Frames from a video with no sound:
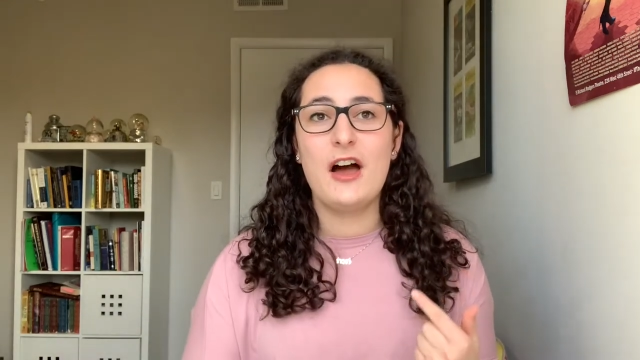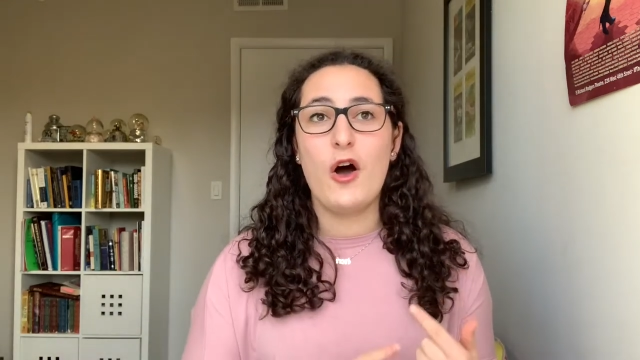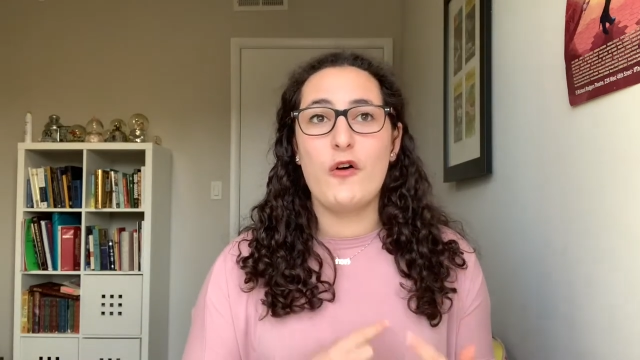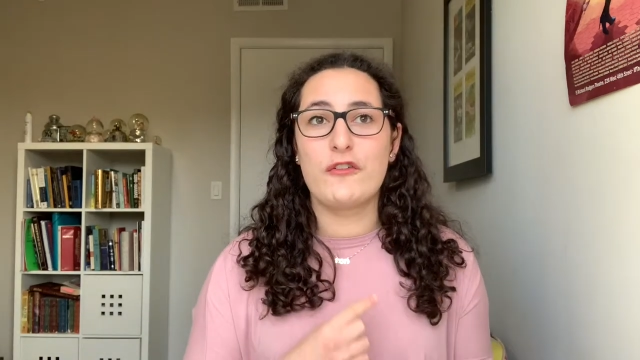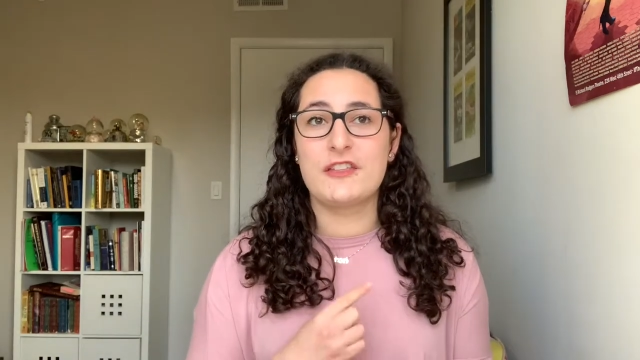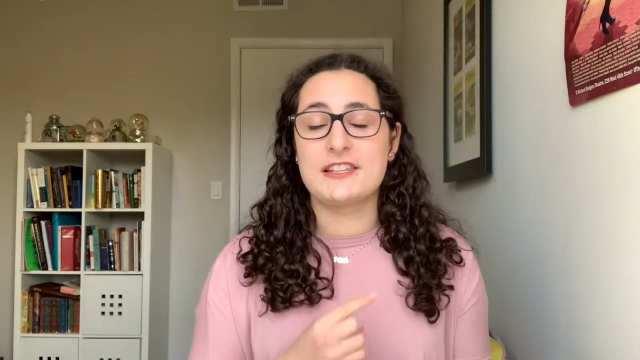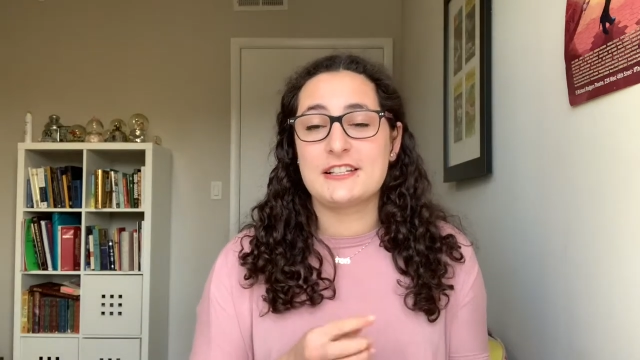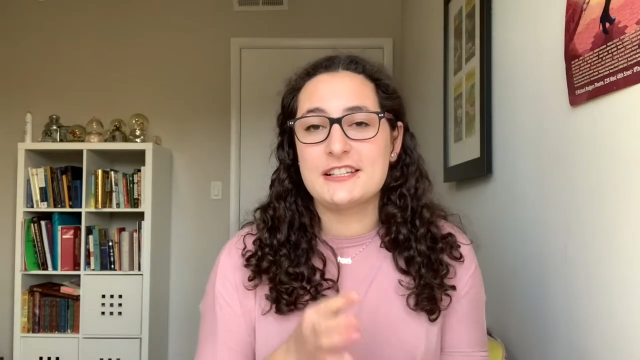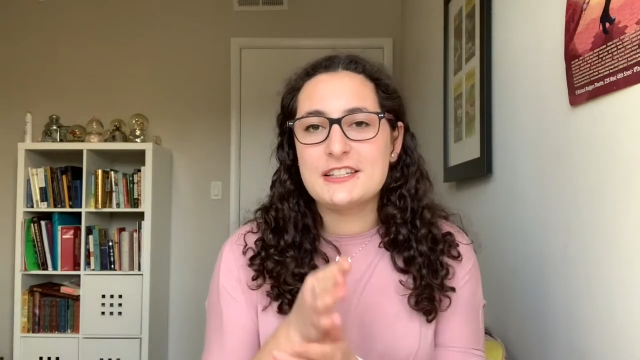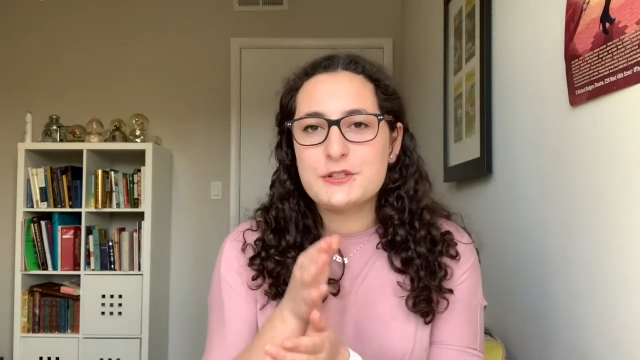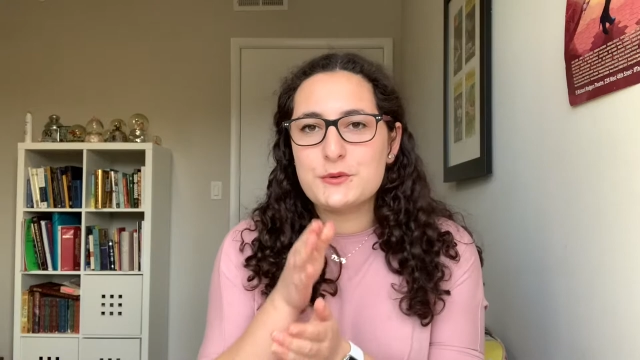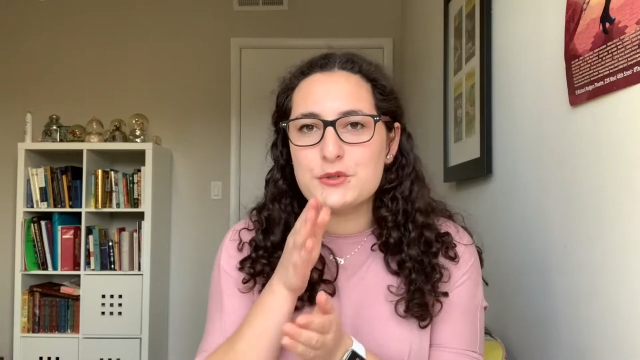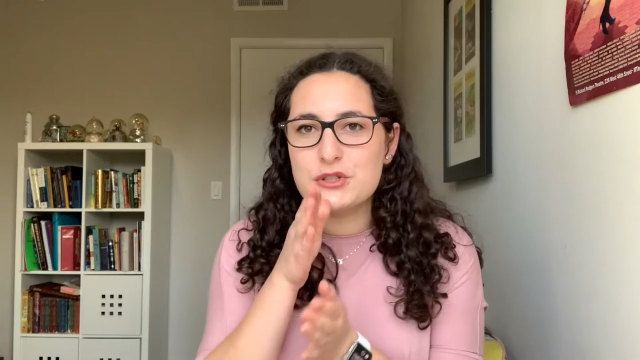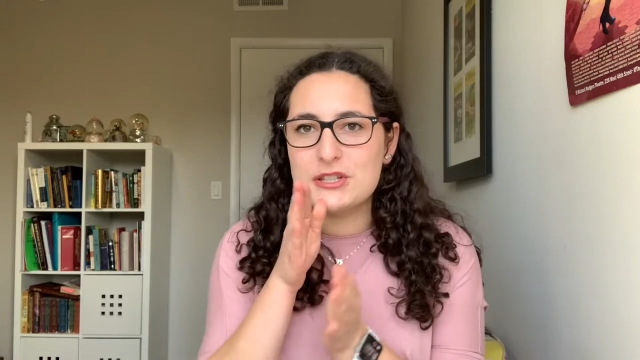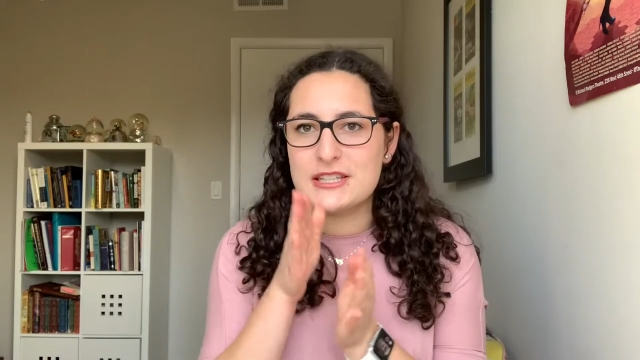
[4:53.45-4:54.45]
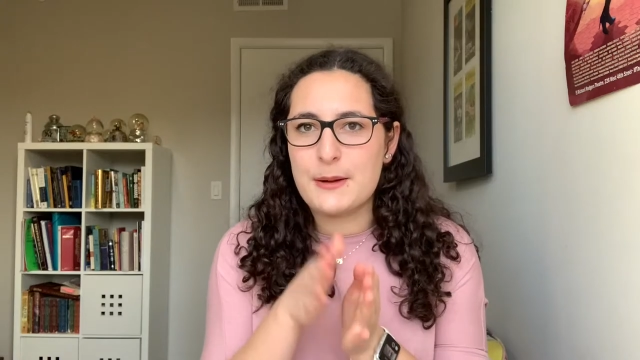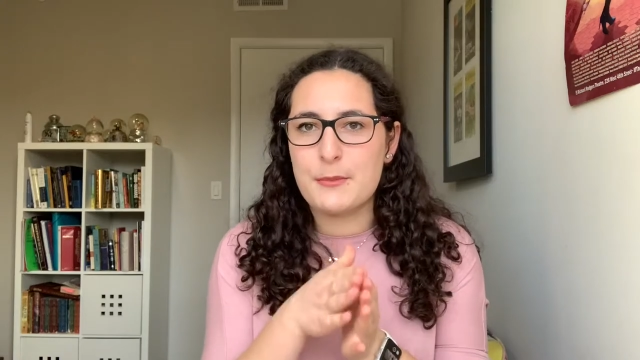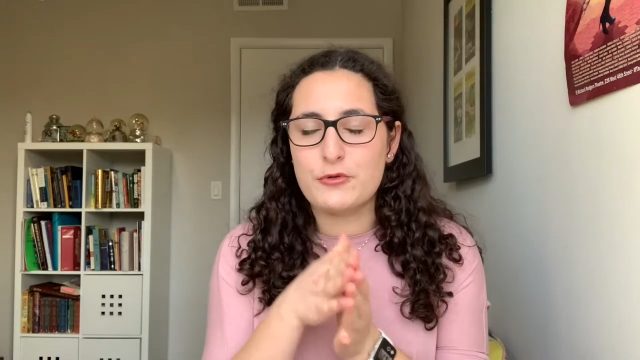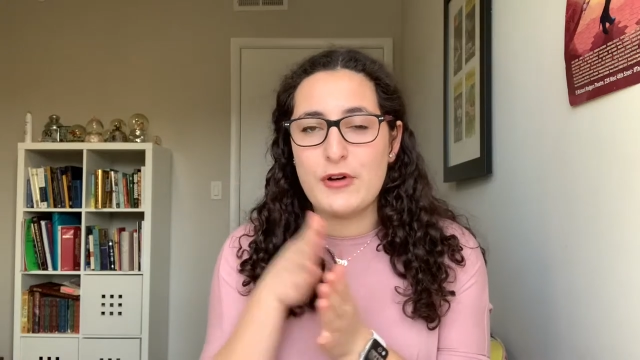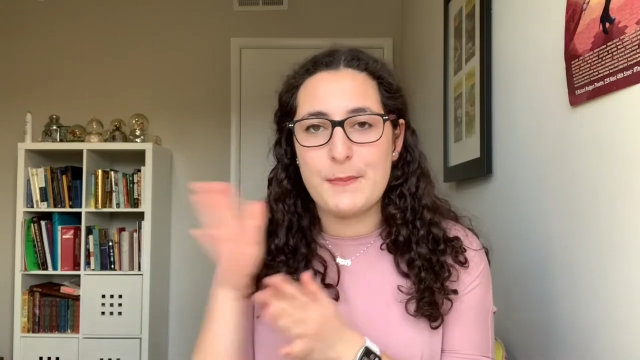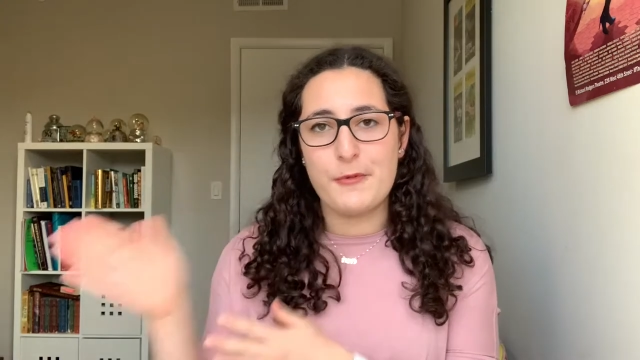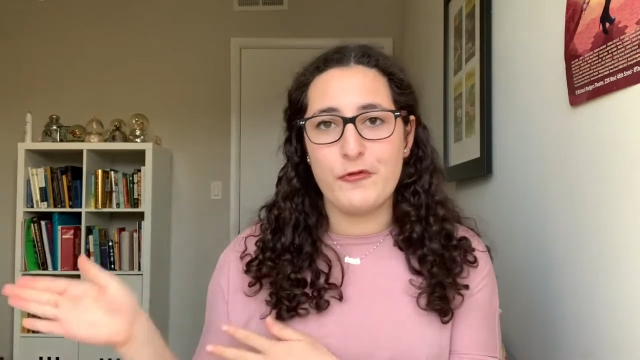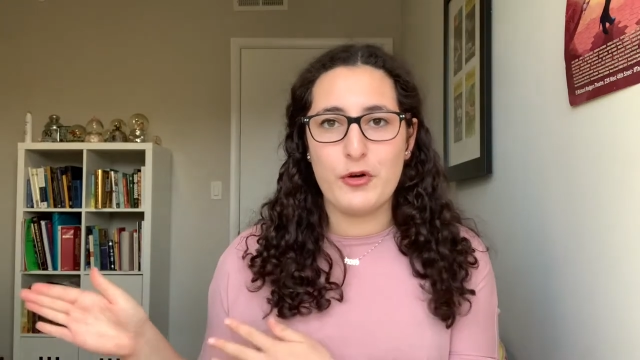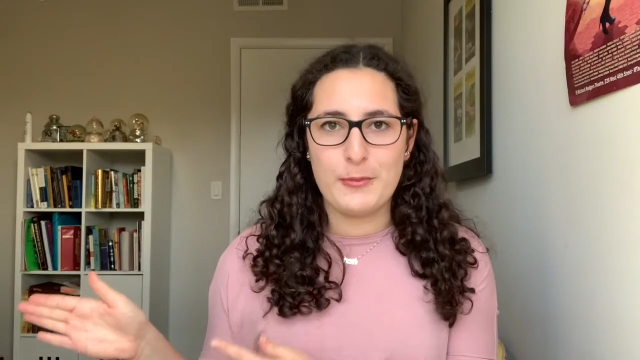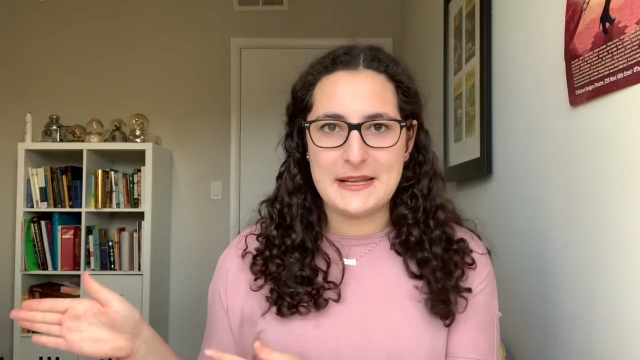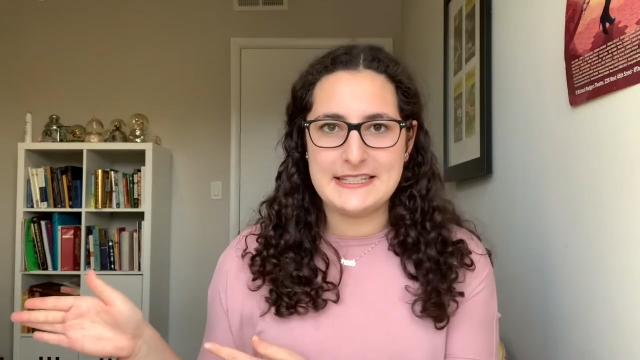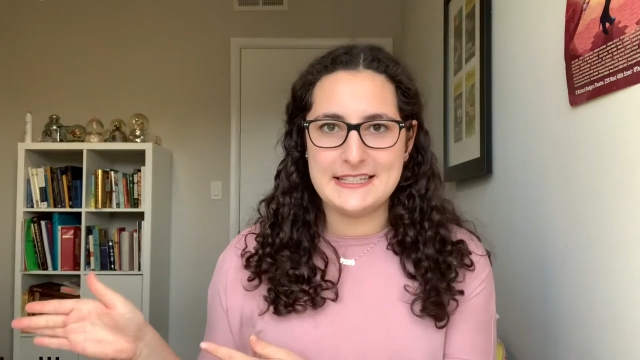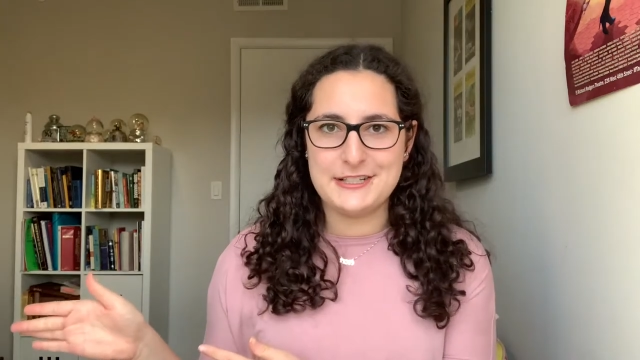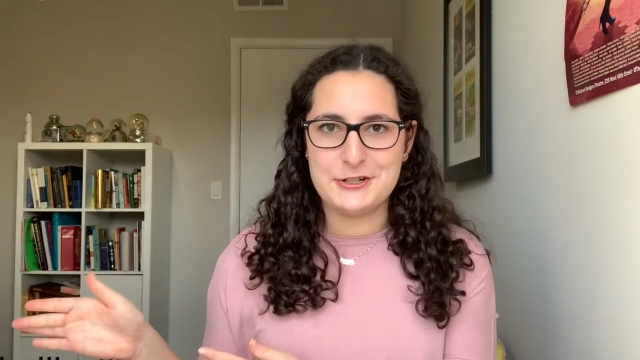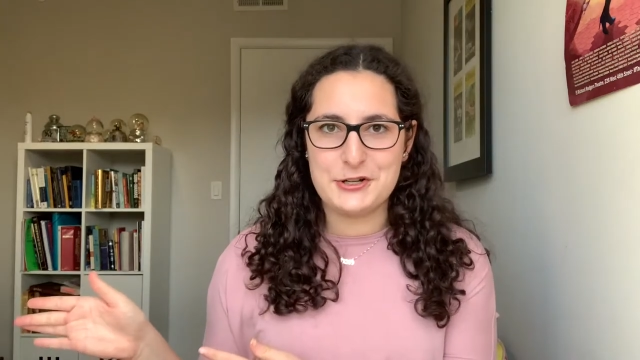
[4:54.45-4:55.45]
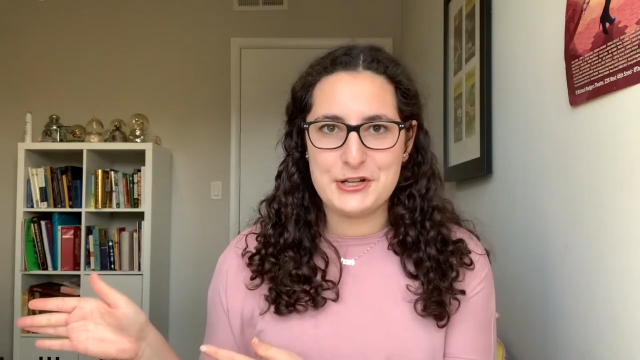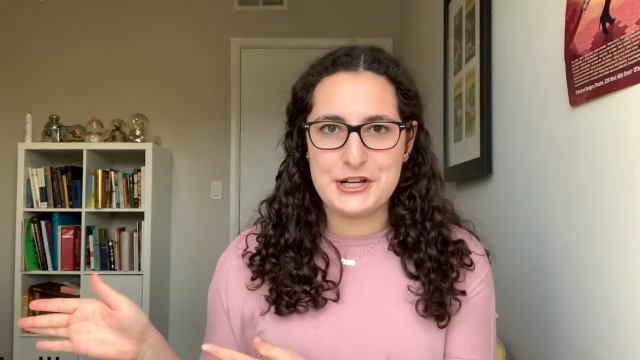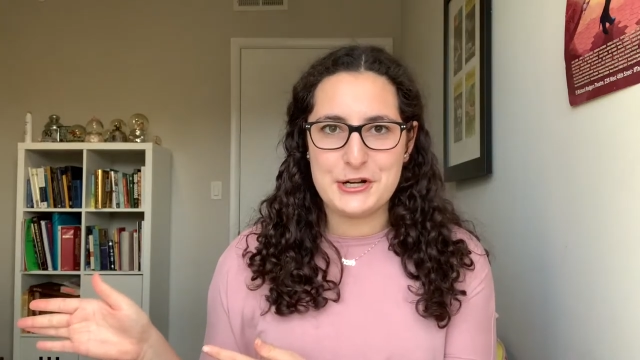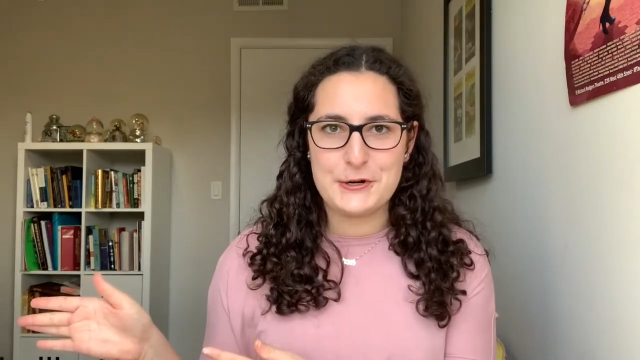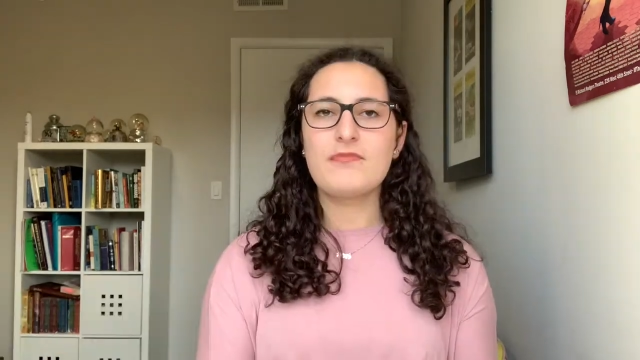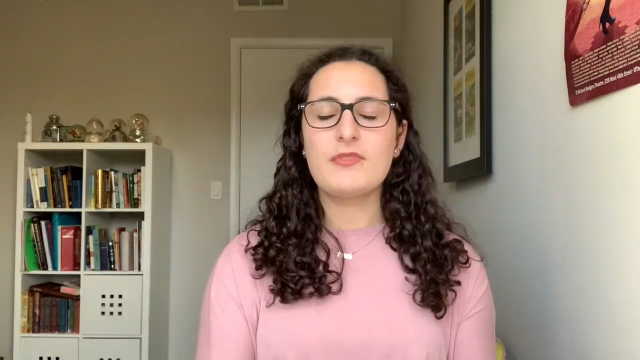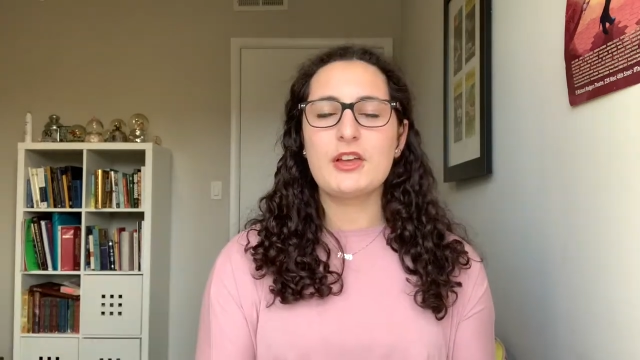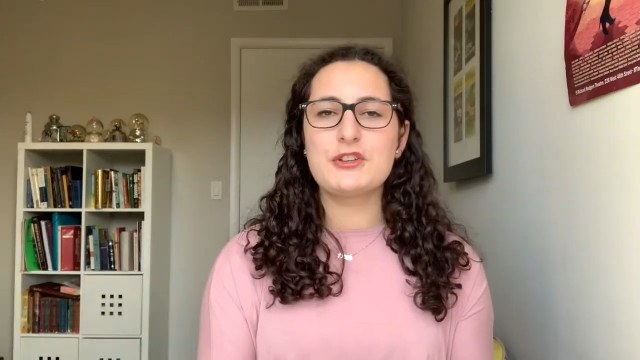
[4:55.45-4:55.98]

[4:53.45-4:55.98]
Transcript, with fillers: over this, because this was the summer right before my senior year.